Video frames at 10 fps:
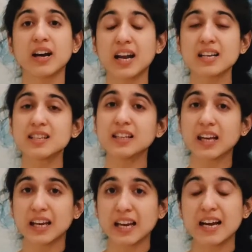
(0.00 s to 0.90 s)

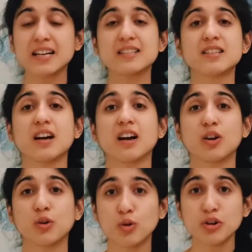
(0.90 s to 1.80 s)
Vakarasana creates
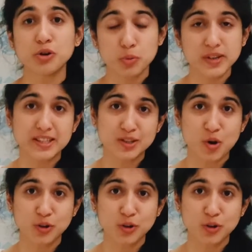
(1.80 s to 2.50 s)
good twist